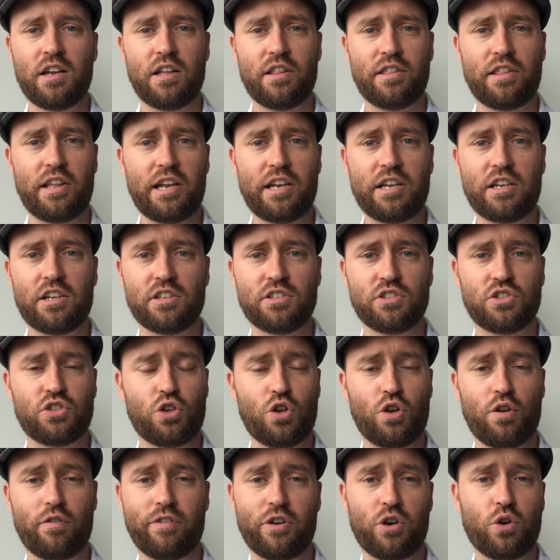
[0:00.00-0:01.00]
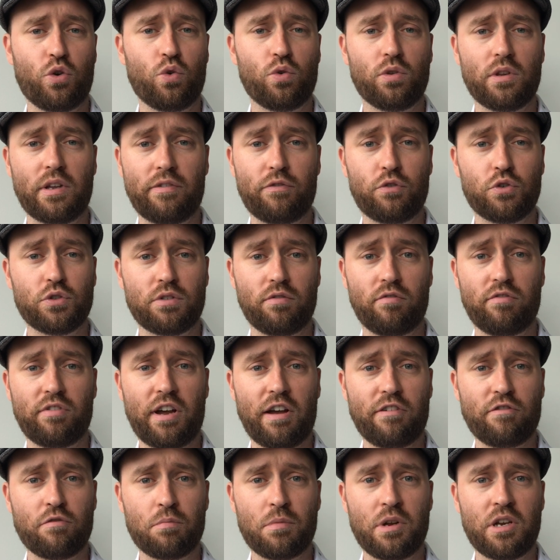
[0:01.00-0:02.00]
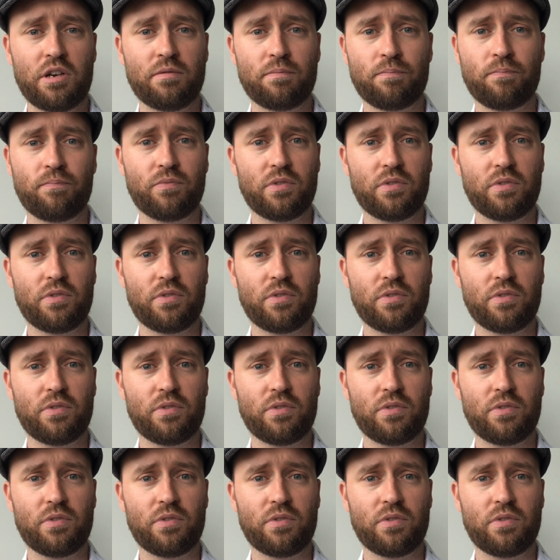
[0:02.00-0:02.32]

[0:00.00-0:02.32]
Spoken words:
they can serve in all levels of government,